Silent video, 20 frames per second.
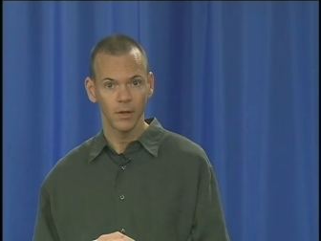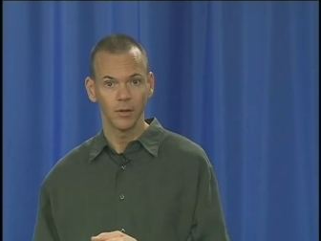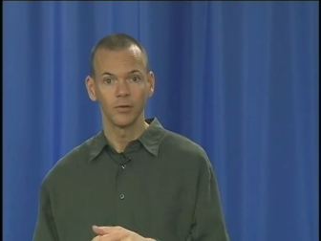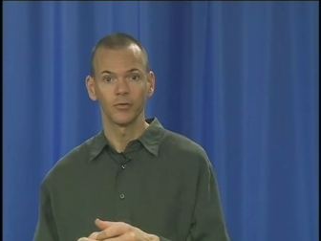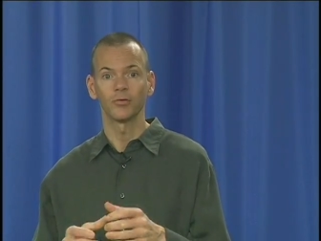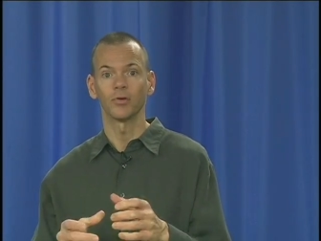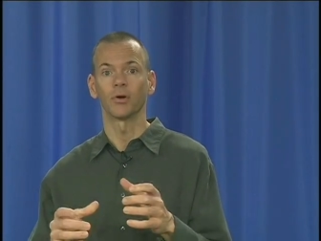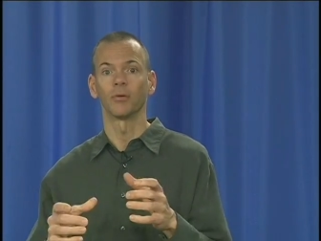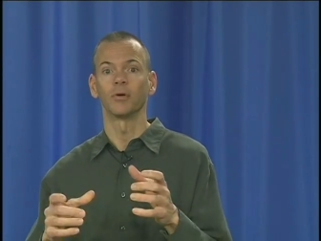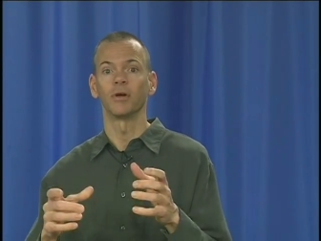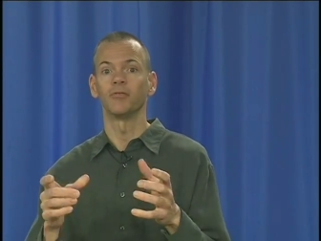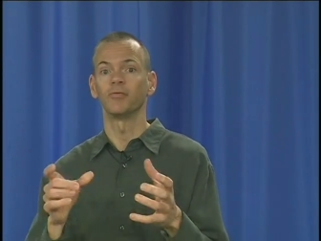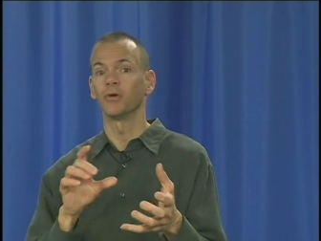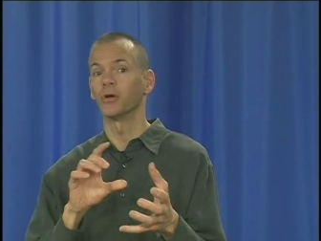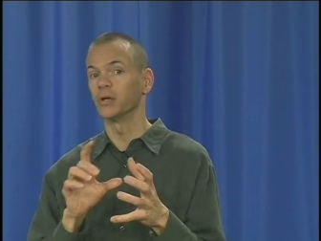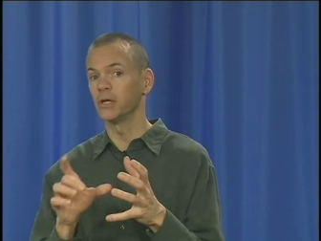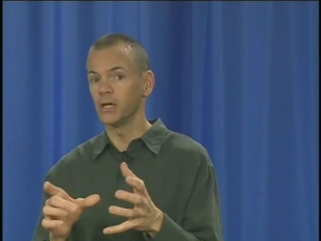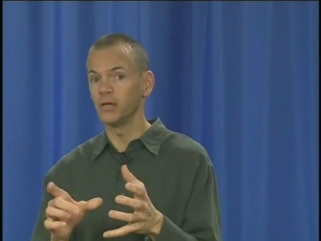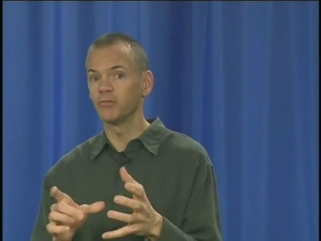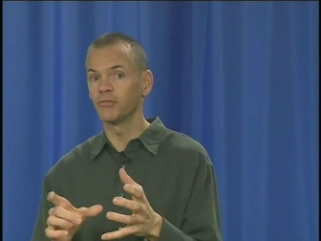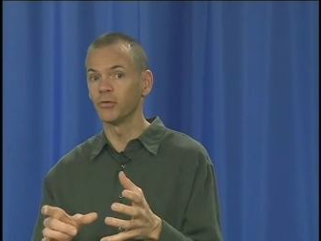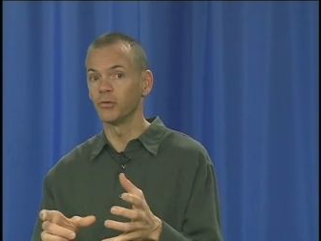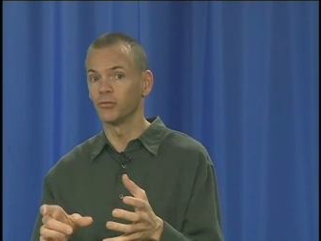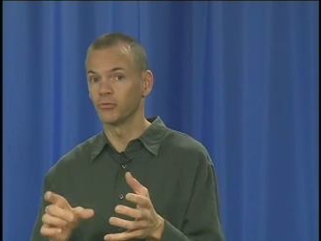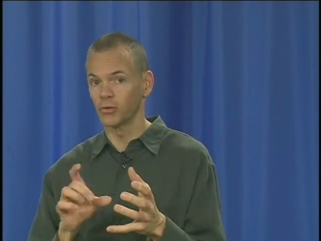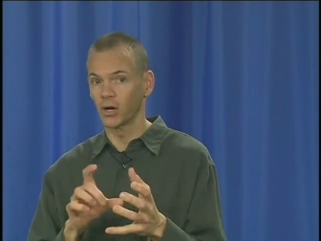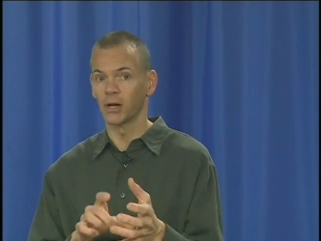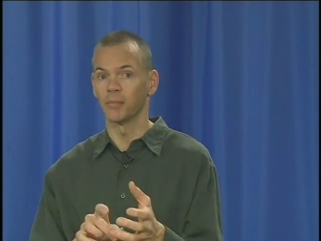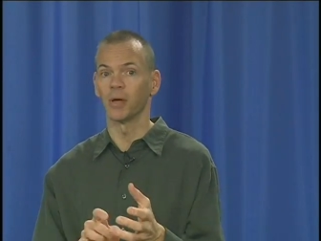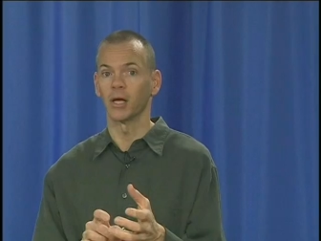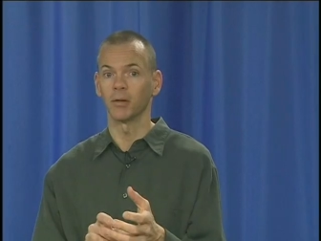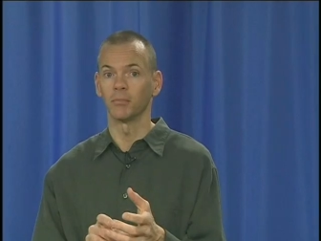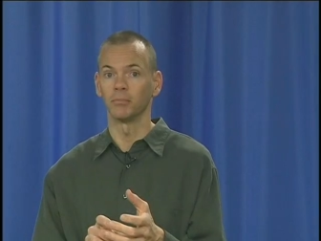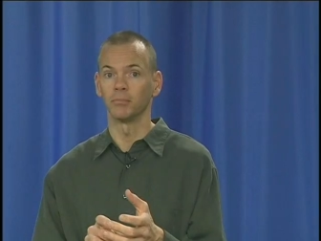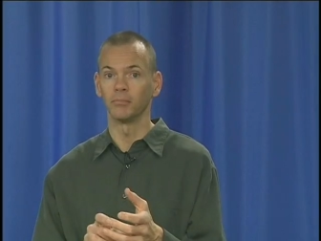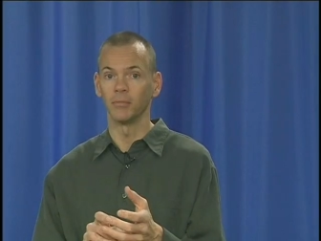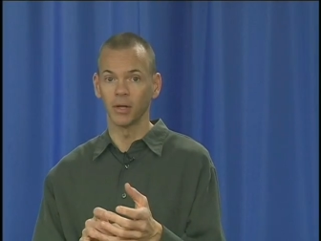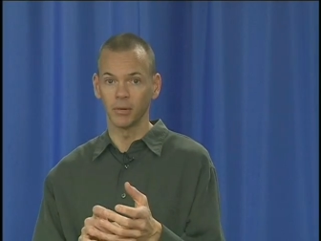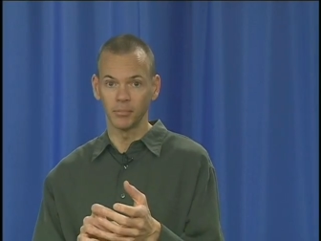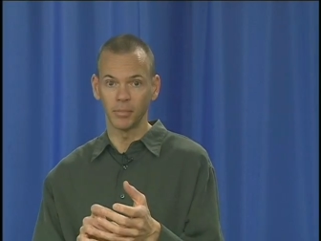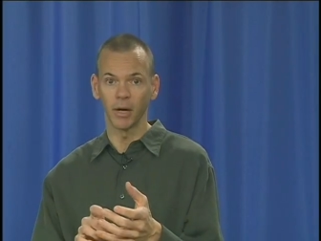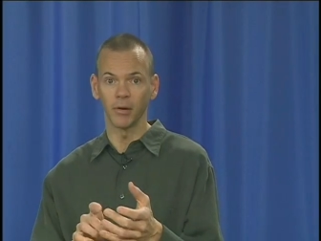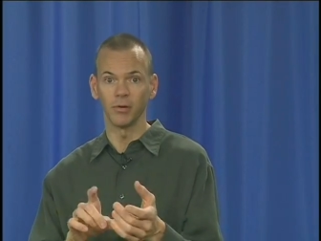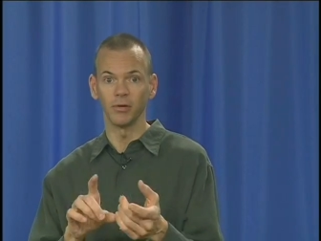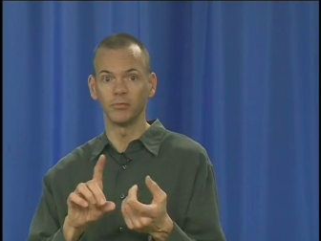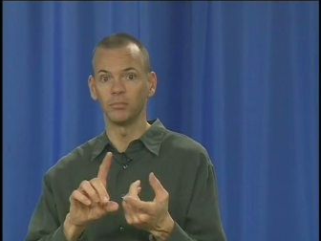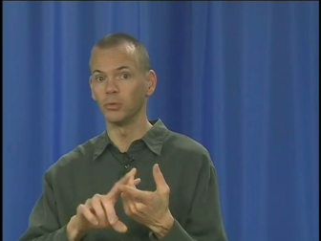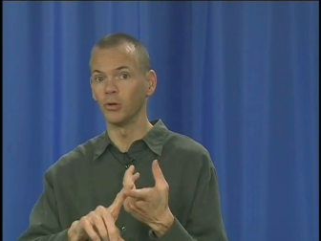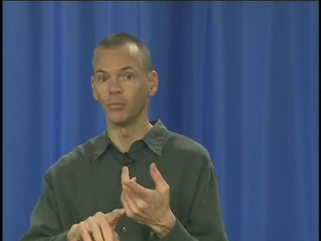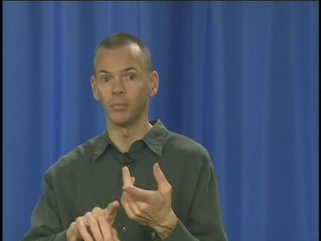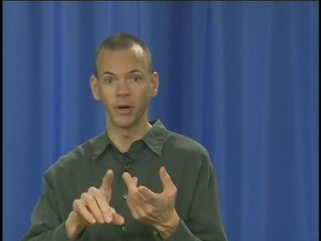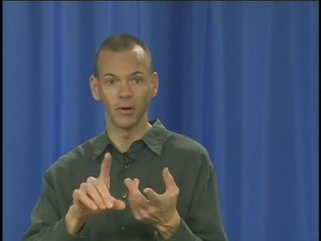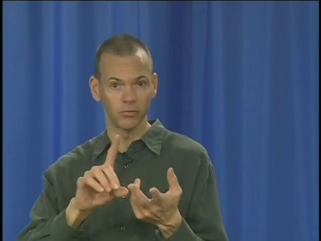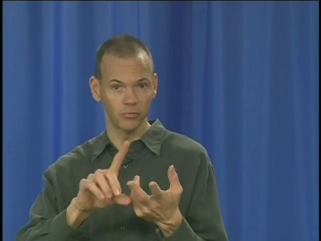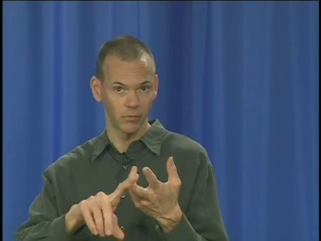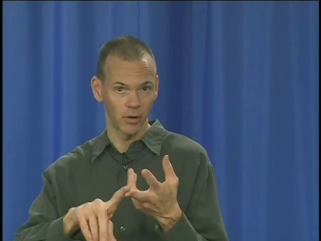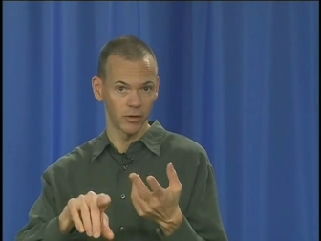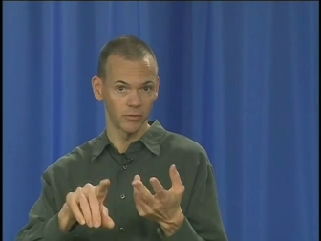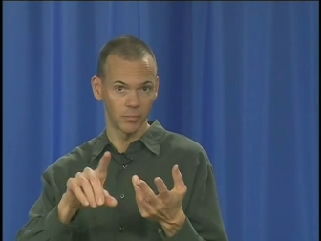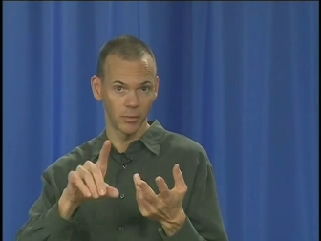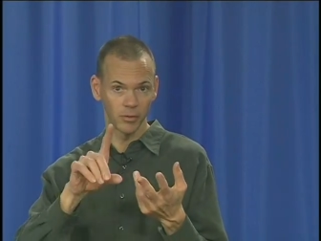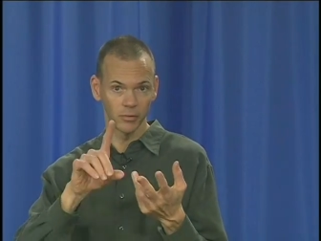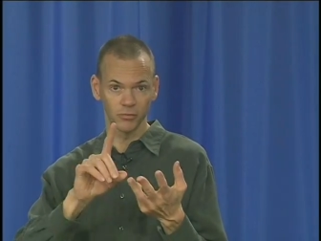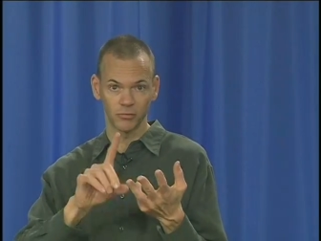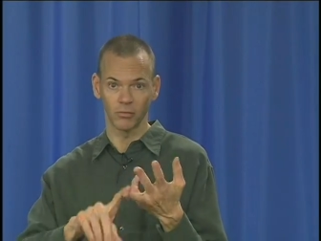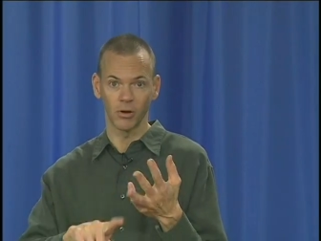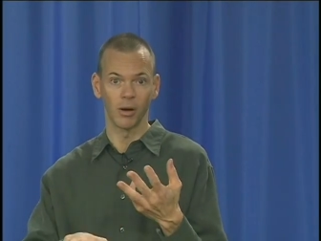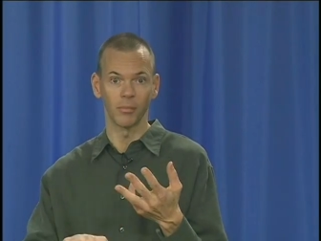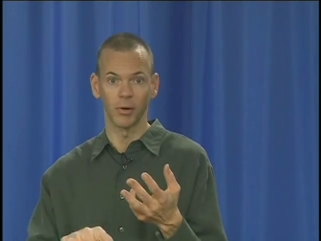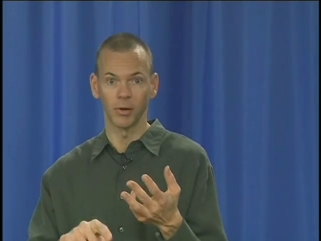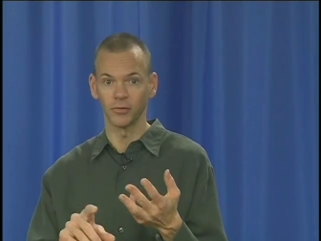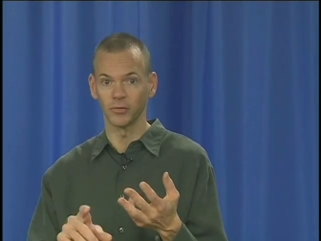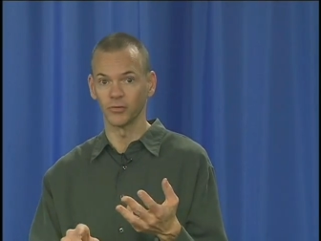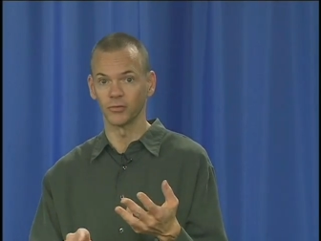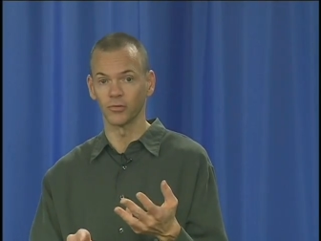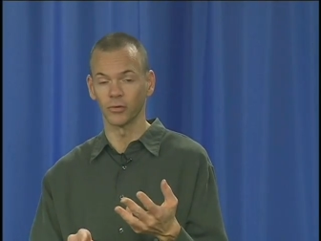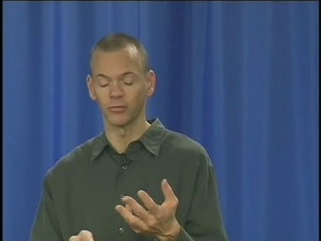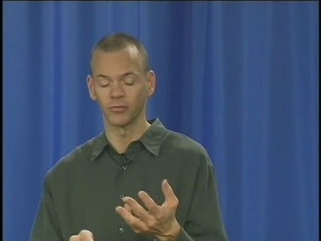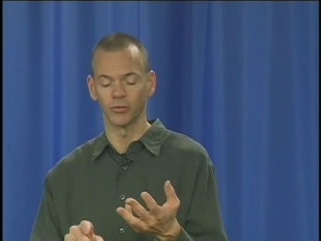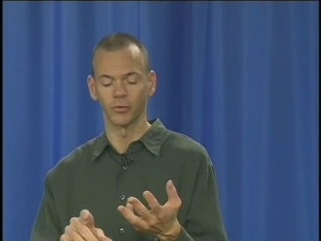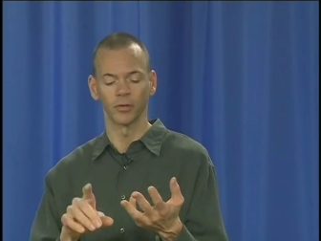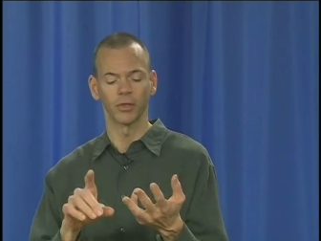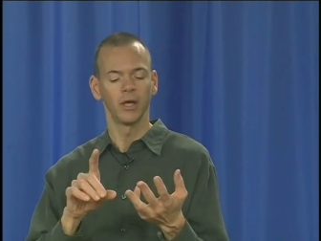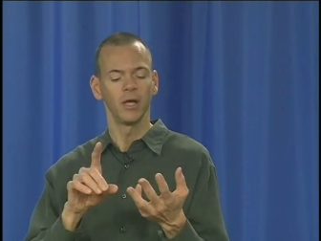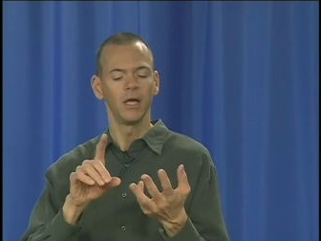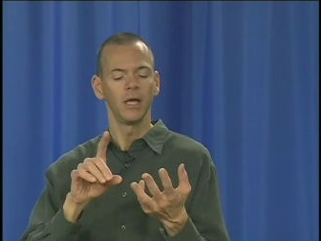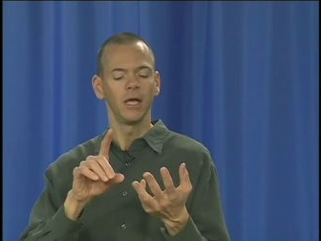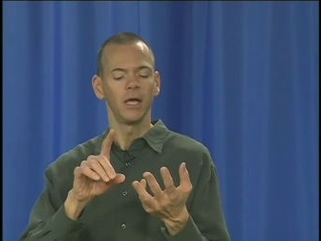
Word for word: So if you're going to eat fruit, try to make it berries, blueberries, raspberries, strawberries, and so forth.